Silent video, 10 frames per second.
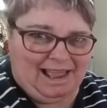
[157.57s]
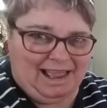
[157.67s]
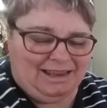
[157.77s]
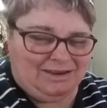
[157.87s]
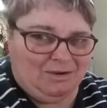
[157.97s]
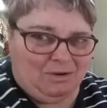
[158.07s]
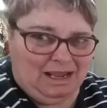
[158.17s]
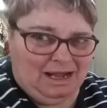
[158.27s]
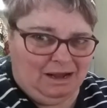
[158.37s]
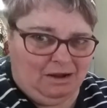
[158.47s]
it's not
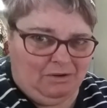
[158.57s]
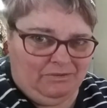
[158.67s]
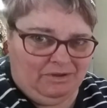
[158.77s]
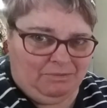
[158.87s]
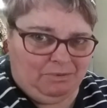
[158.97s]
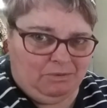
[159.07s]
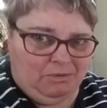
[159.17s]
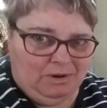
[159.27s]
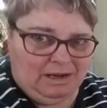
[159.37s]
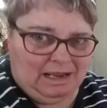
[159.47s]
getting a lot of
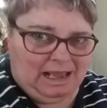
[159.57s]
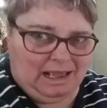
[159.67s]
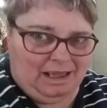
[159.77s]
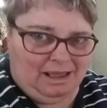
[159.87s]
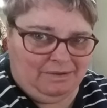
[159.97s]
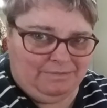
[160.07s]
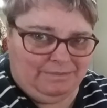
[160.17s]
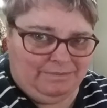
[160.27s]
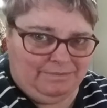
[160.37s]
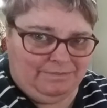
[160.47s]
support. Um,